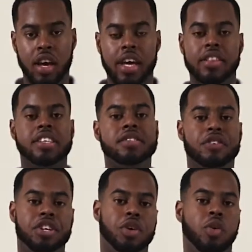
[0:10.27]
In this
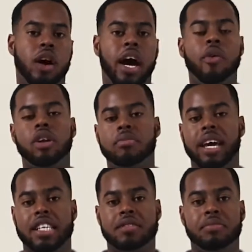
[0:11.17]
video, I will be
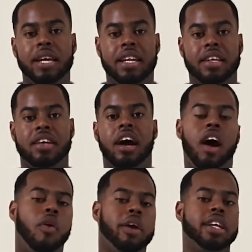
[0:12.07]
explaining
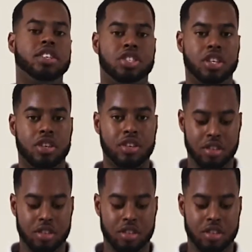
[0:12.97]
how inertia